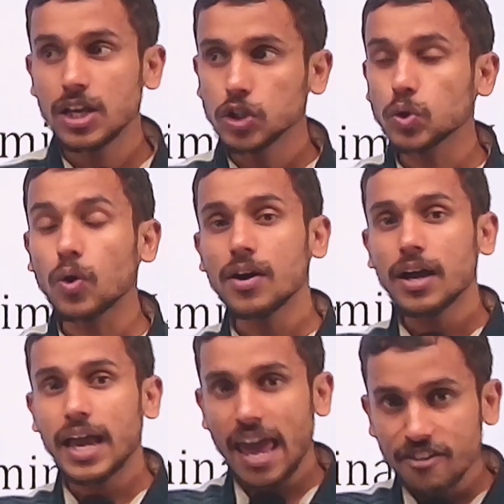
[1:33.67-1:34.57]
So
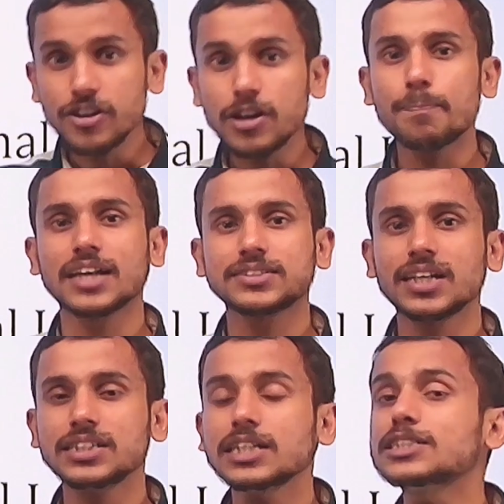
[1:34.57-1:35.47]
every
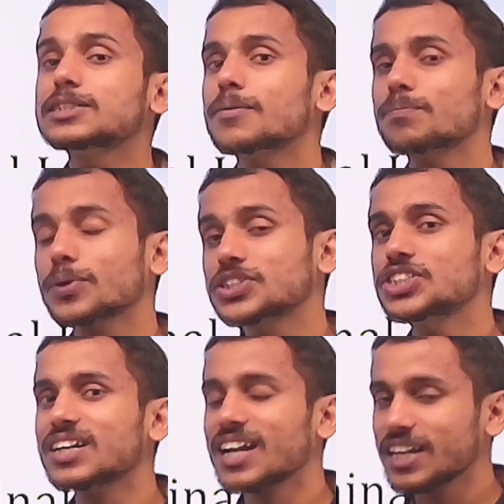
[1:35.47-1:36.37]
passage is
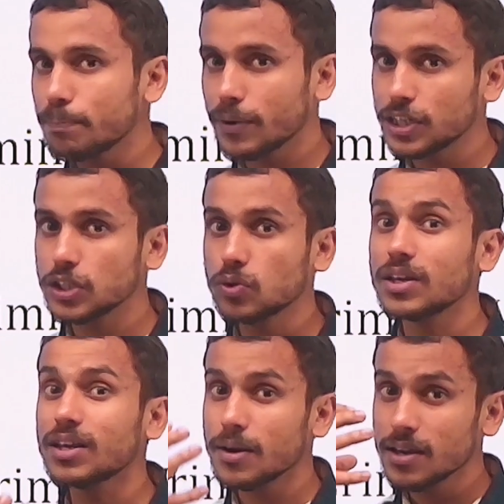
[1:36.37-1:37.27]
positioned at a
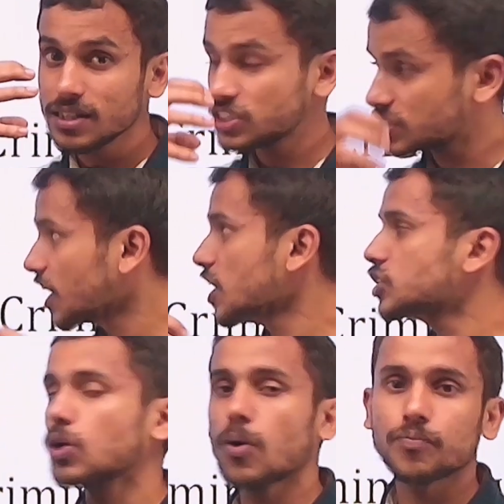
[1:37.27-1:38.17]
particular
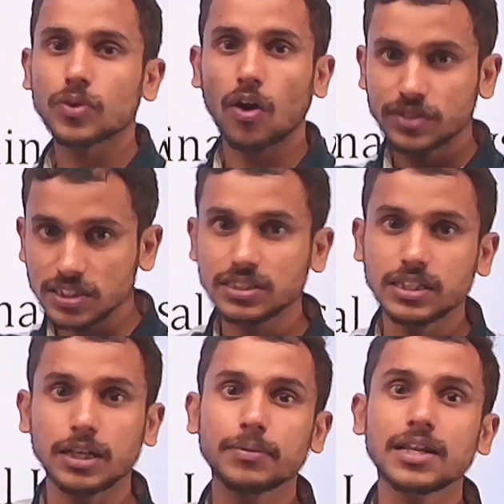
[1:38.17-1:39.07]
stage of this
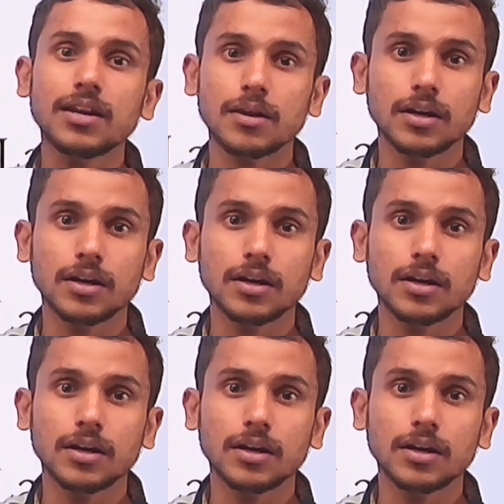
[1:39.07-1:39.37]
criminal